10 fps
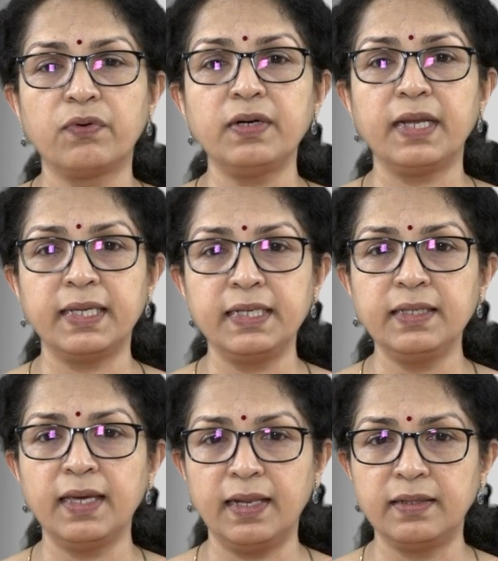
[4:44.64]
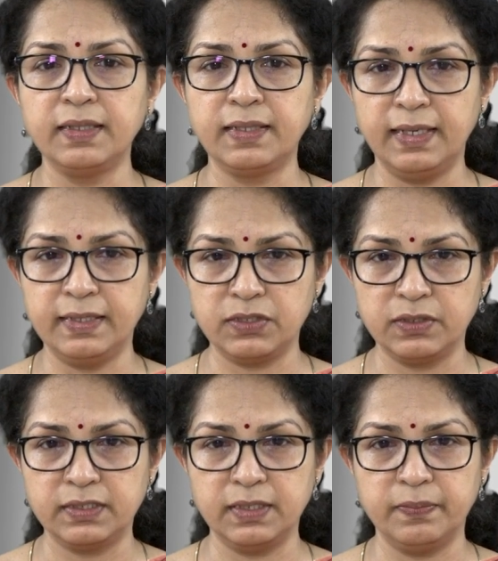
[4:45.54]
for any healthy
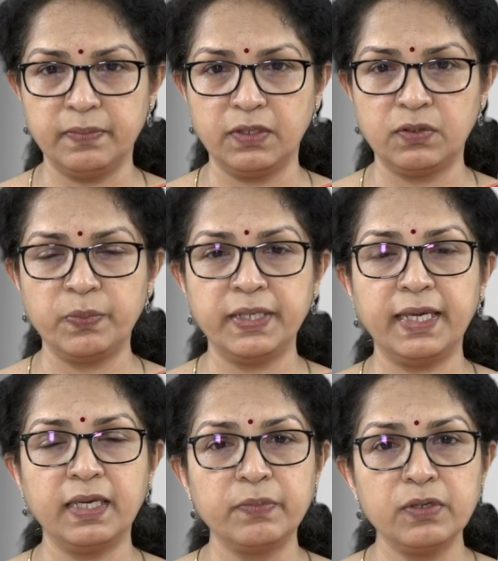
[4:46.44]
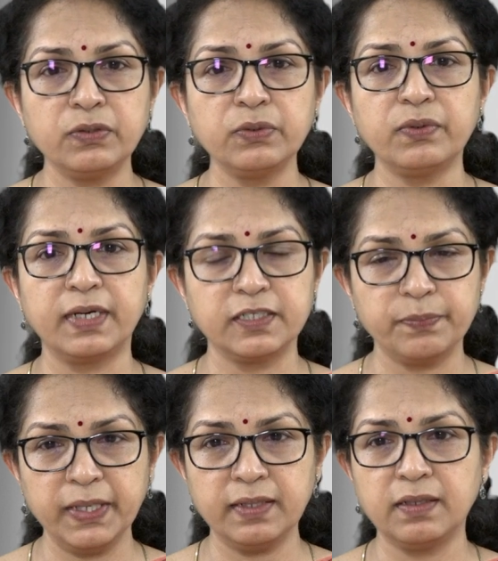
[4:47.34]
relationship, to be able to
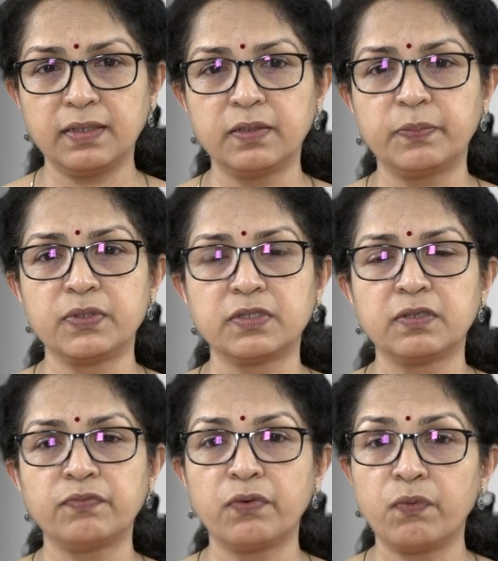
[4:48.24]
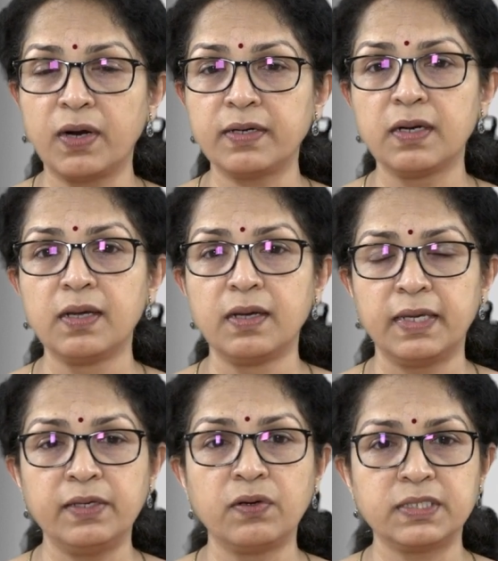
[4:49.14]
respect the other person for what
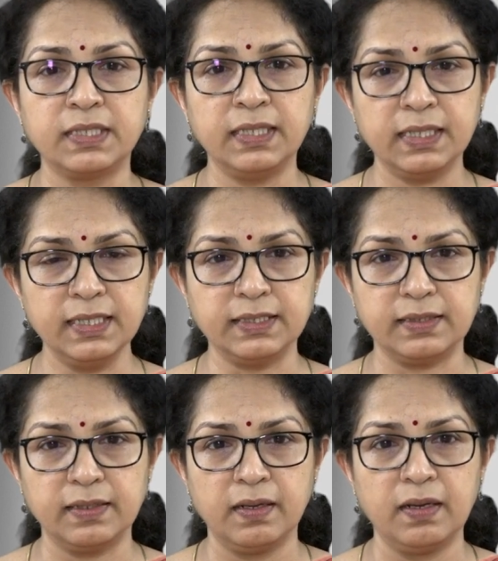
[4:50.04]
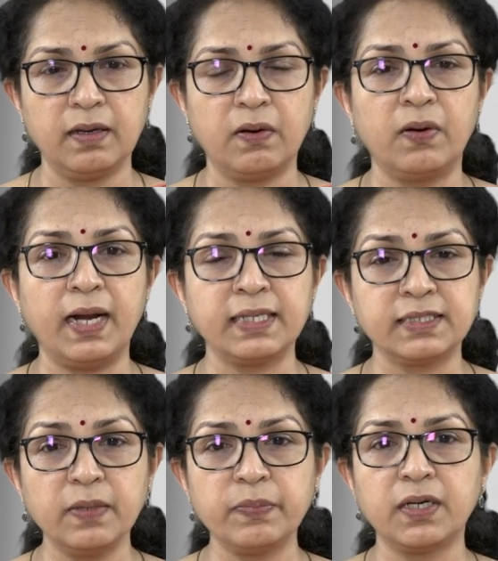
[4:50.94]
he or she is, or
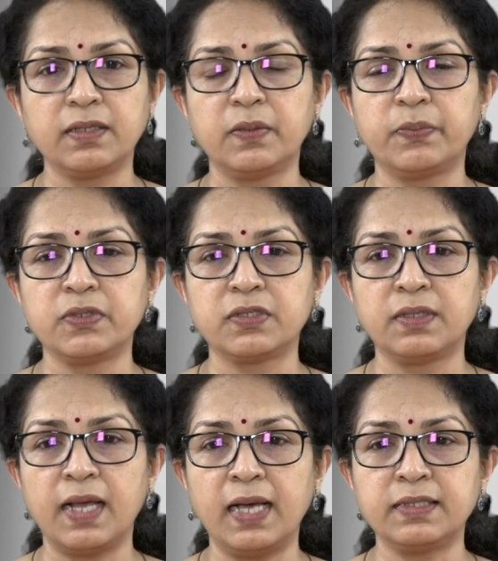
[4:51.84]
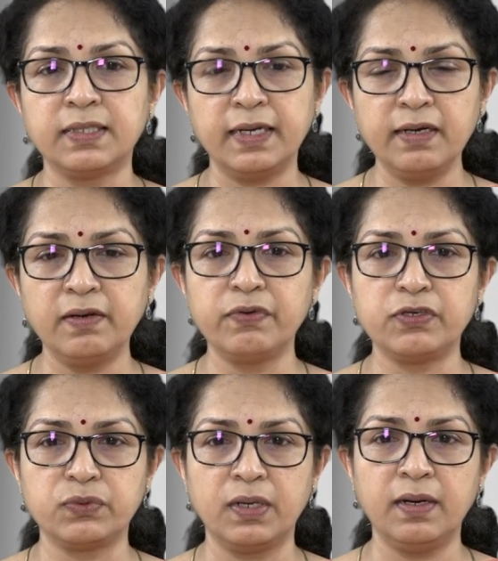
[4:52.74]
accept the other person as an
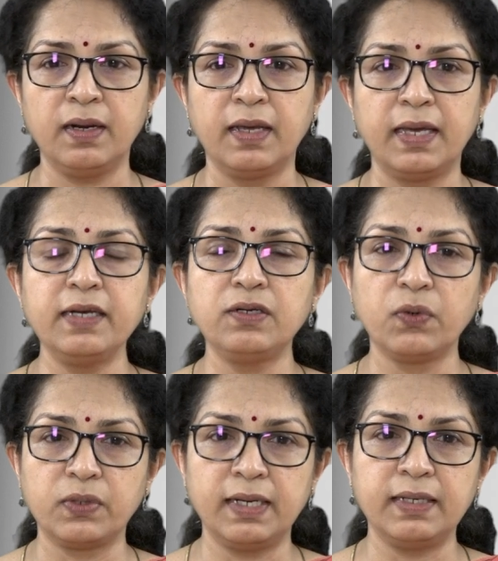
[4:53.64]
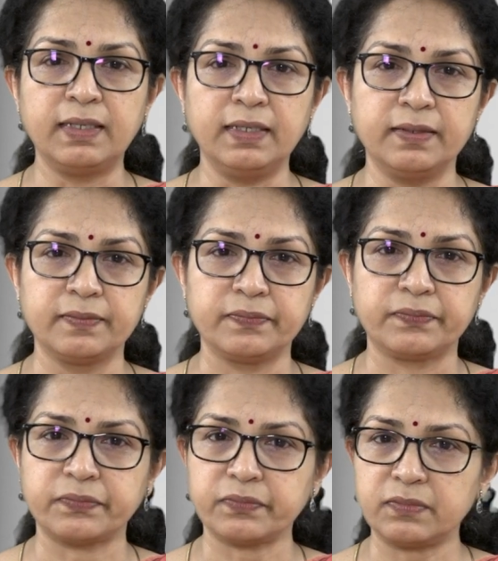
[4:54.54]
individual in totality,
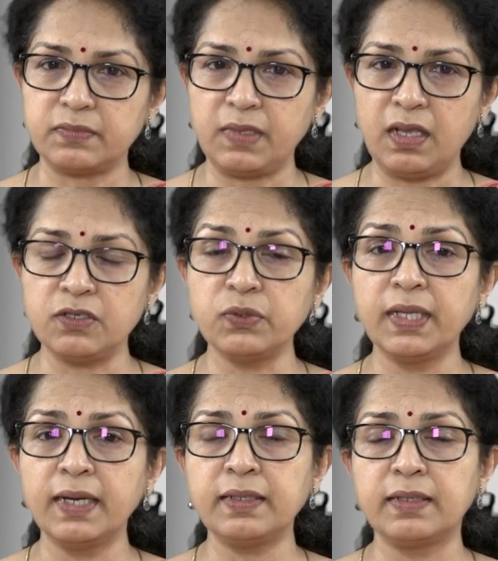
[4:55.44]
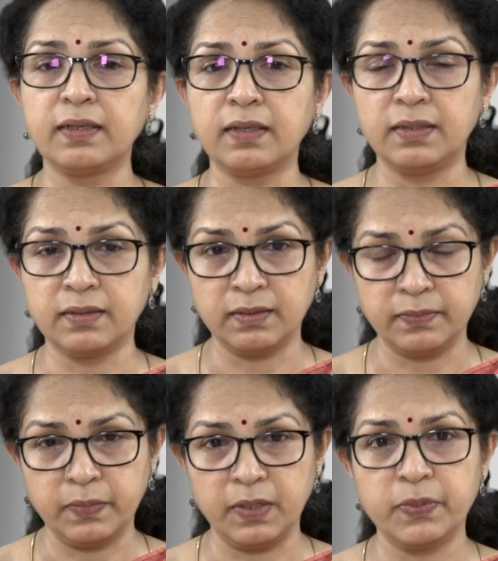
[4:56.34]
so that
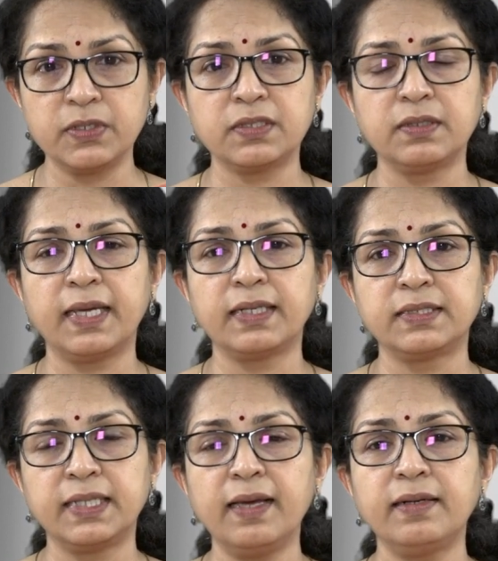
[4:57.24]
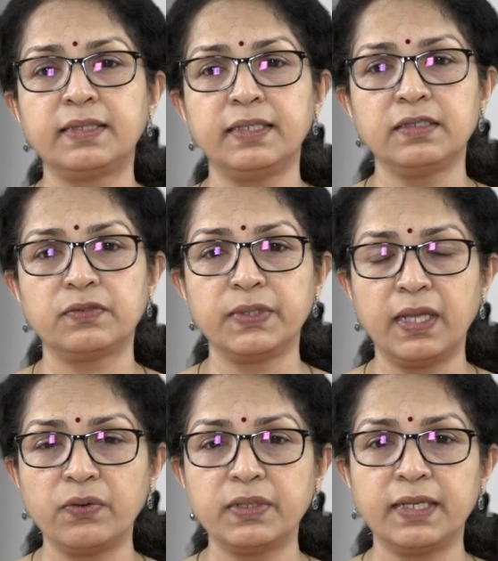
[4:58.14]
the person can share things
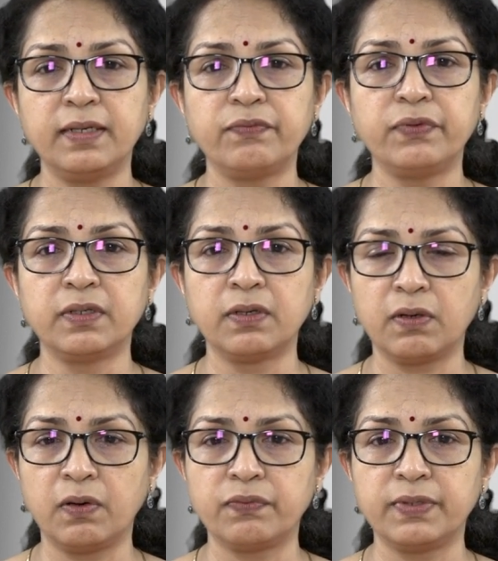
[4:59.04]
without any fear of